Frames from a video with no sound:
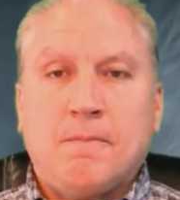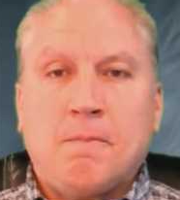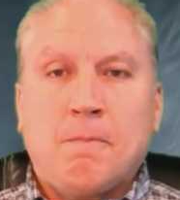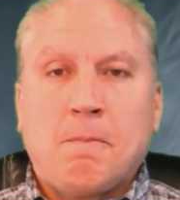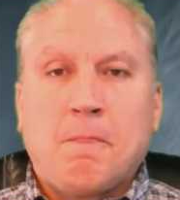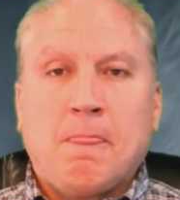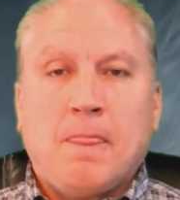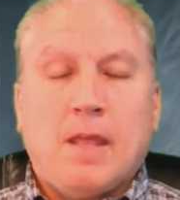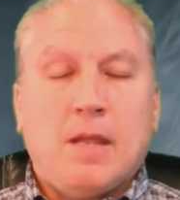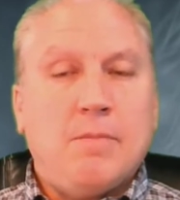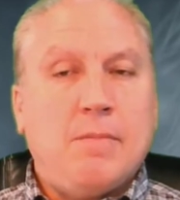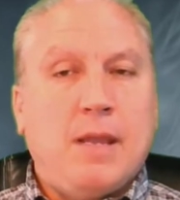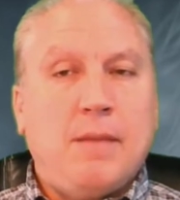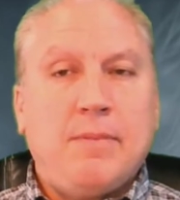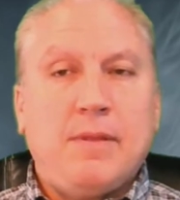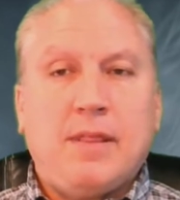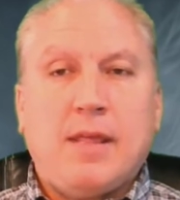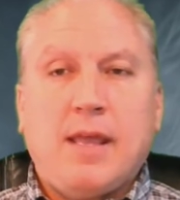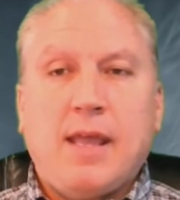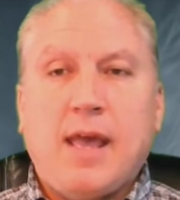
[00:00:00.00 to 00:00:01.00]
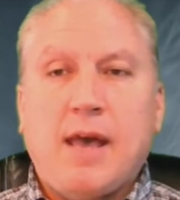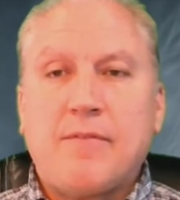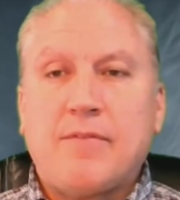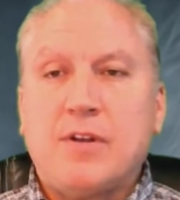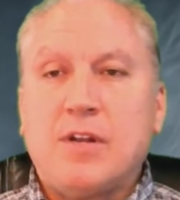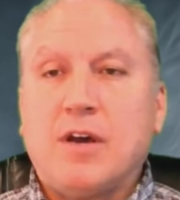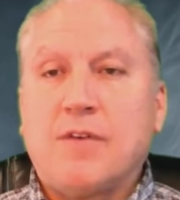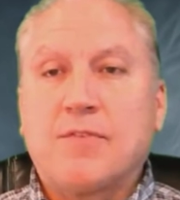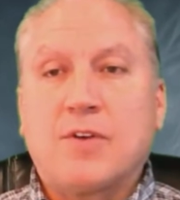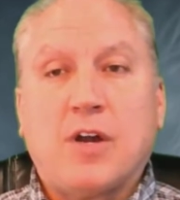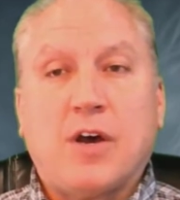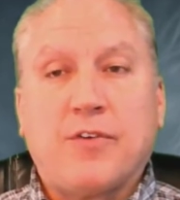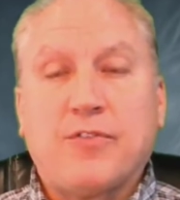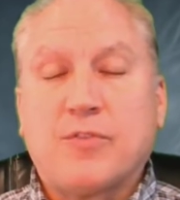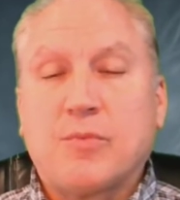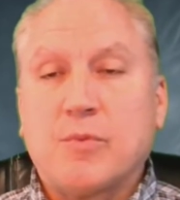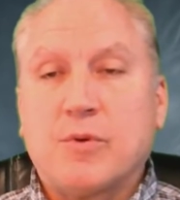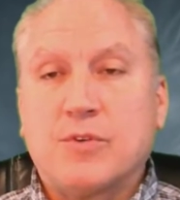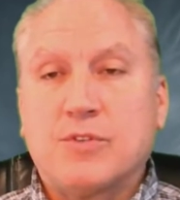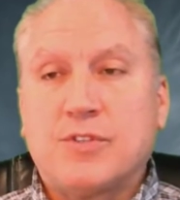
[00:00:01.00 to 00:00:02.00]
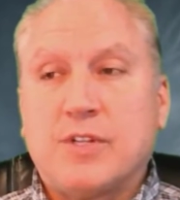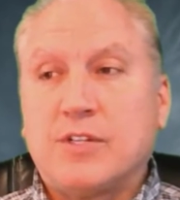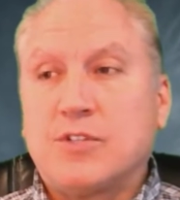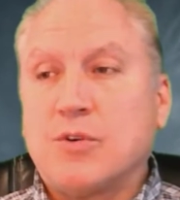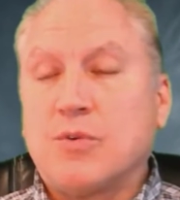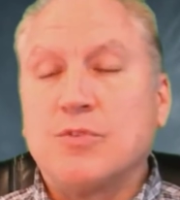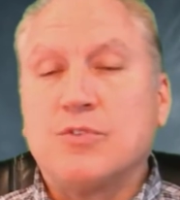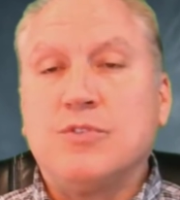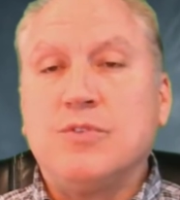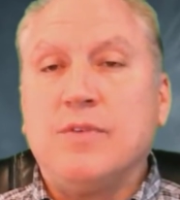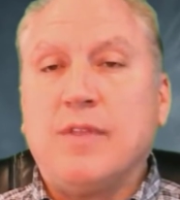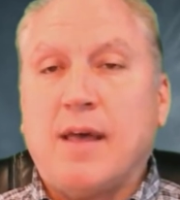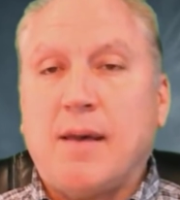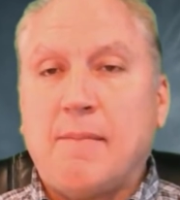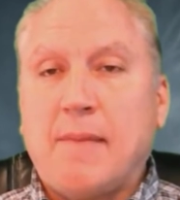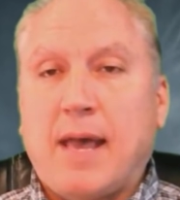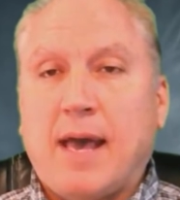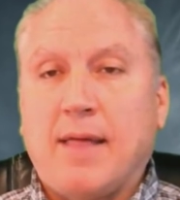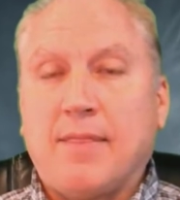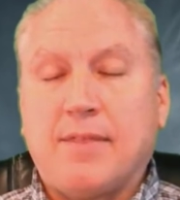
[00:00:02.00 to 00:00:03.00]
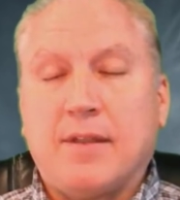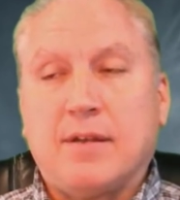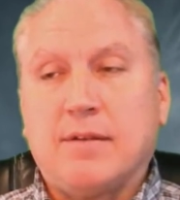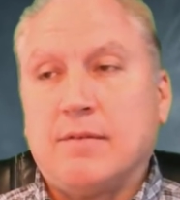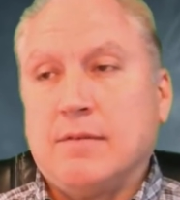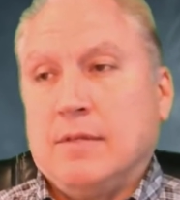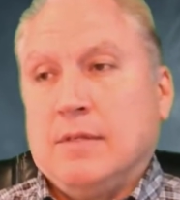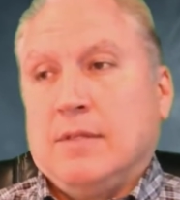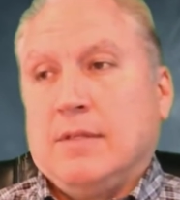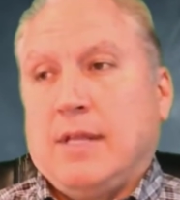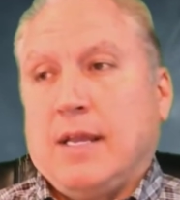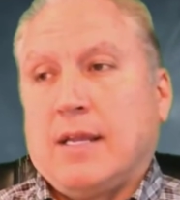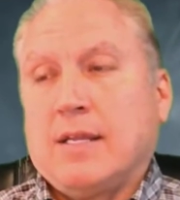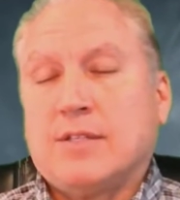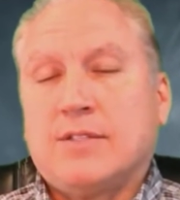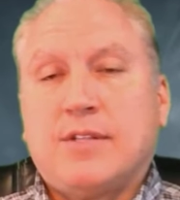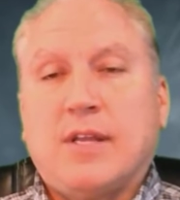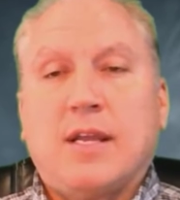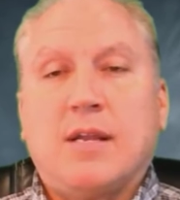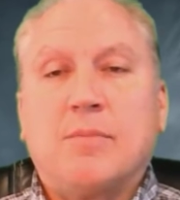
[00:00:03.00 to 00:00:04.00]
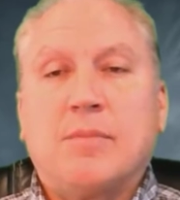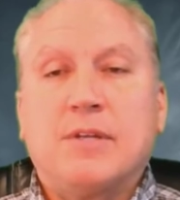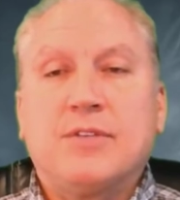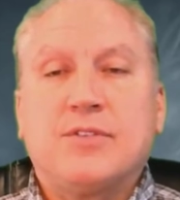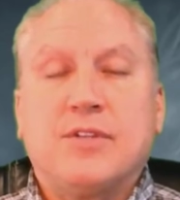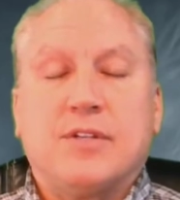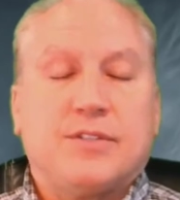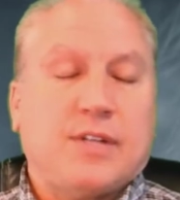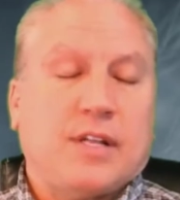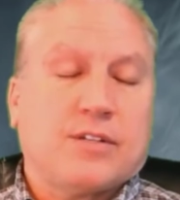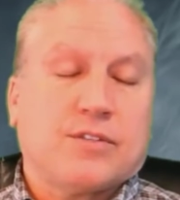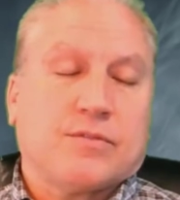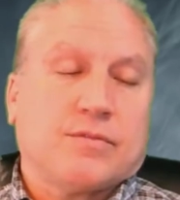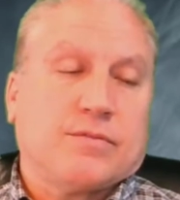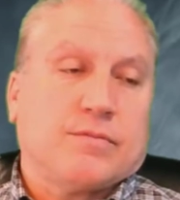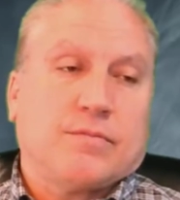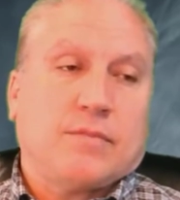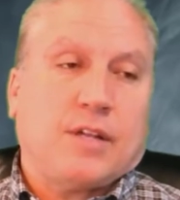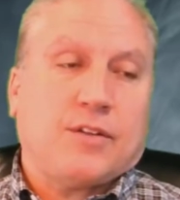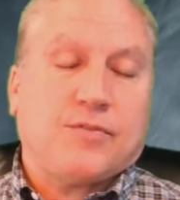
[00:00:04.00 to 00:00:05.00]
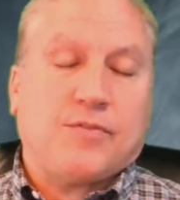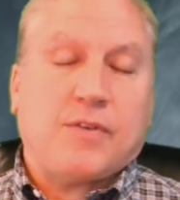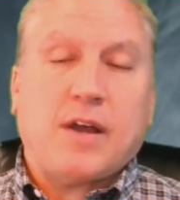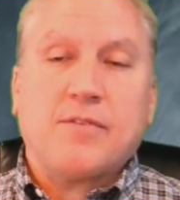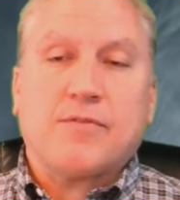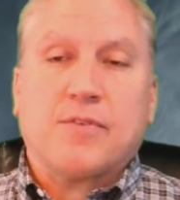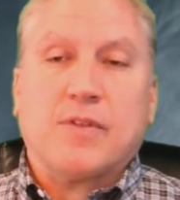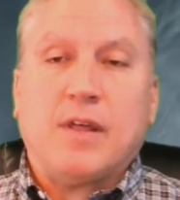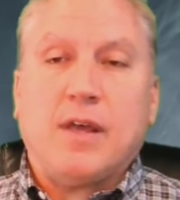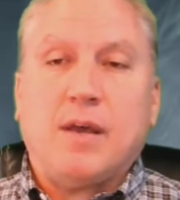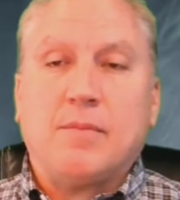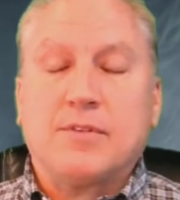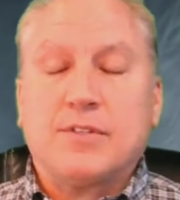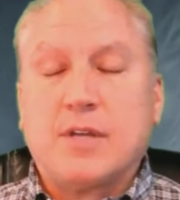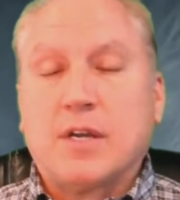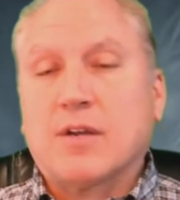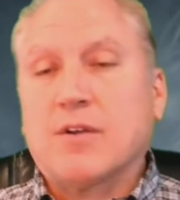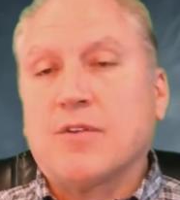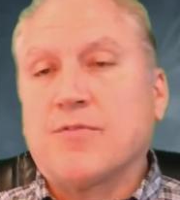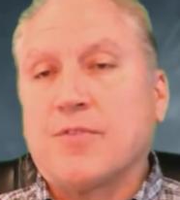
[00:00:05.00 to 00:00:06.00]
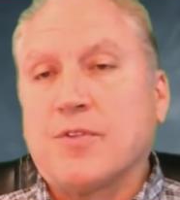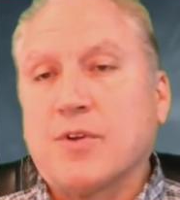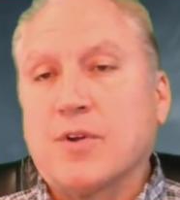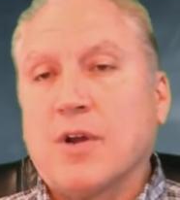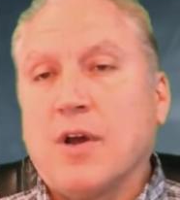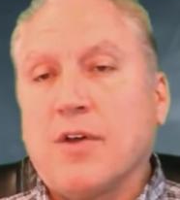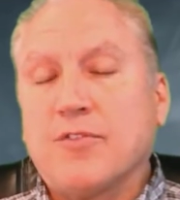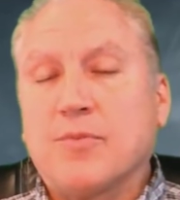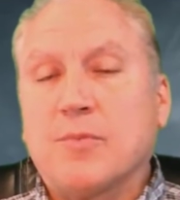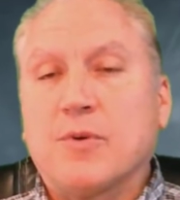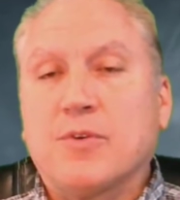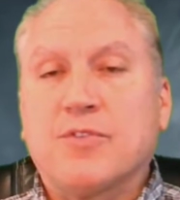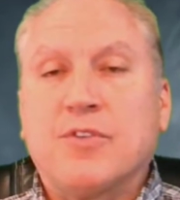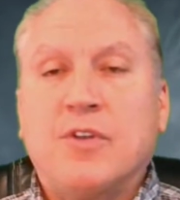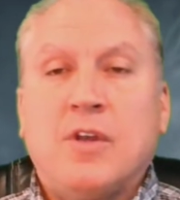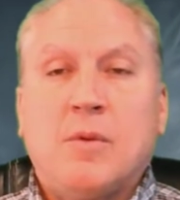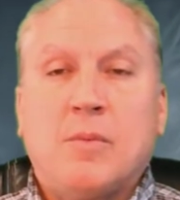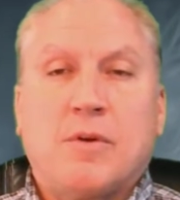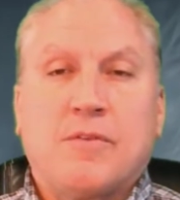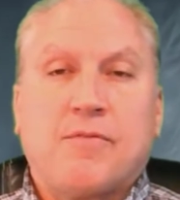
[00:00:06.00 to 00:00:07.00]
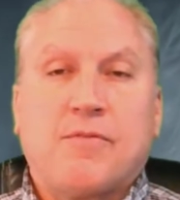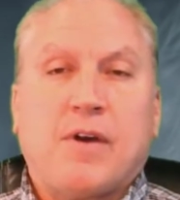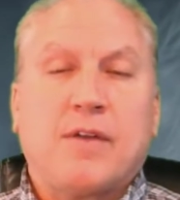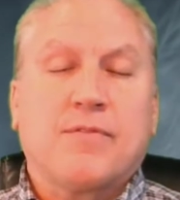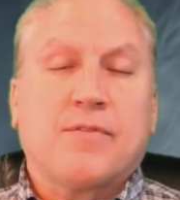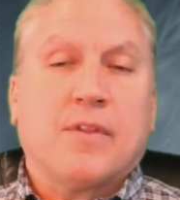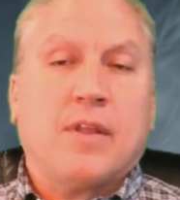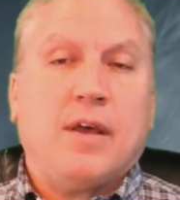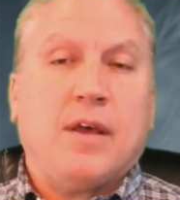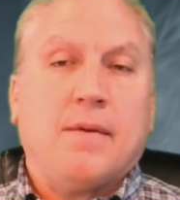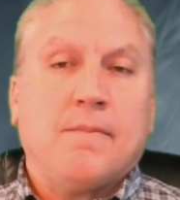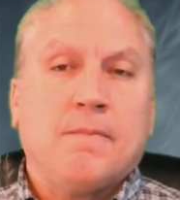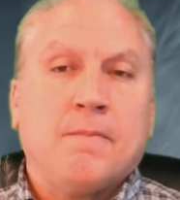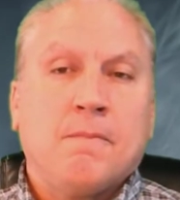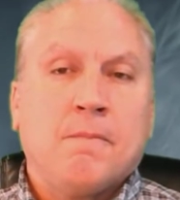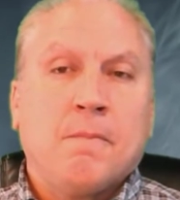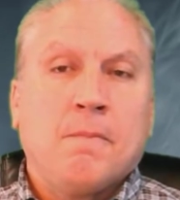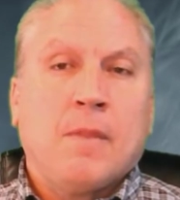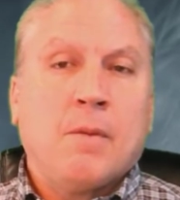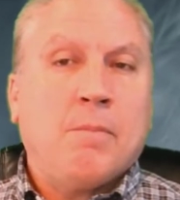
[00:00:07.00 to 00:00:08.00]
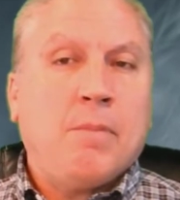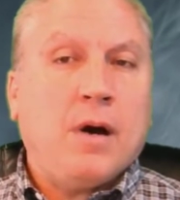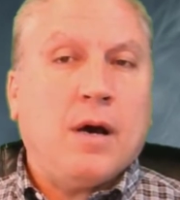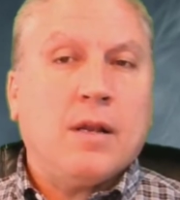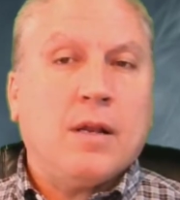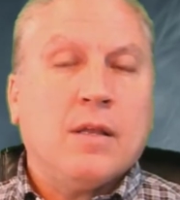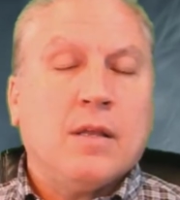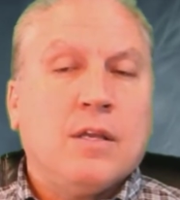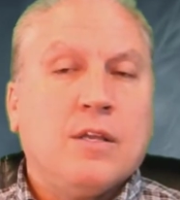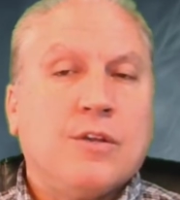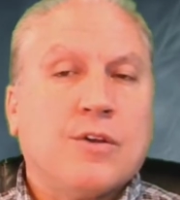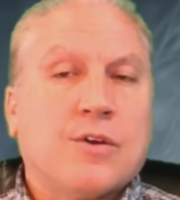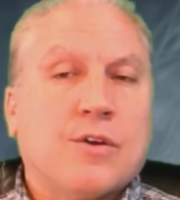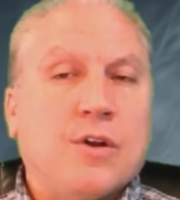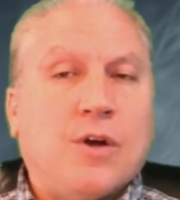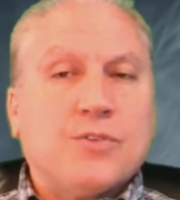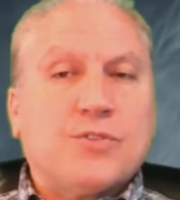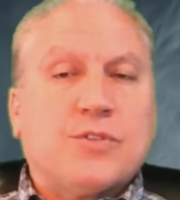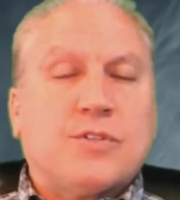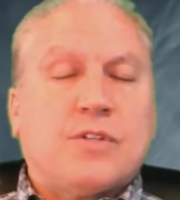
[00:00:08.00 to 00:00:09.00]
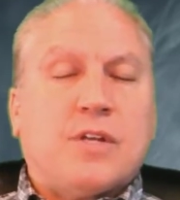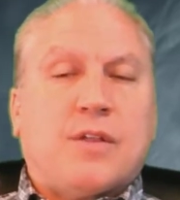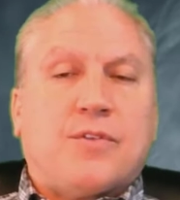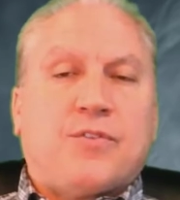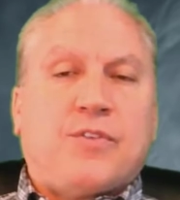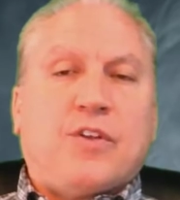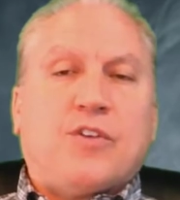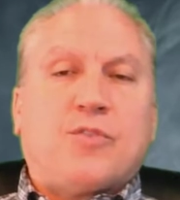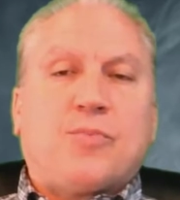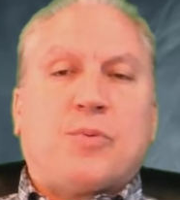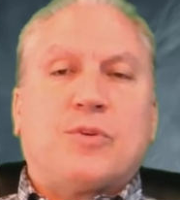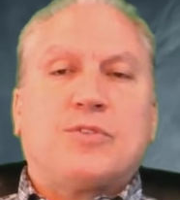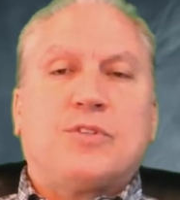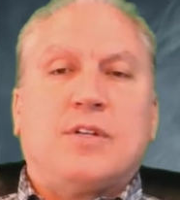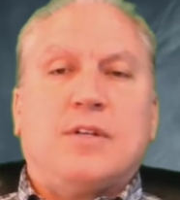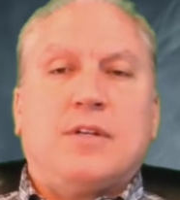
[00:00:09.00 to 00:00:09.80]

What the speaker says: And maybe they have enough customers that don't do that math that they can stay in business. That's fine for them. It's not good for their customers, but fine for them. But you can also tell the salesperson, do